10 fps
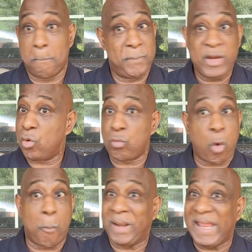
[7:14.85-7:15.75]
Bill
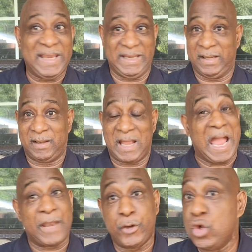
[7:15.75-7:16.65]
wasn't playing.
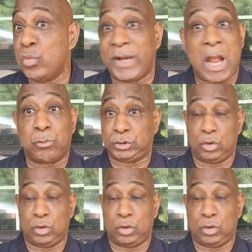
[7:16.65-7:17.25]
I knew what I was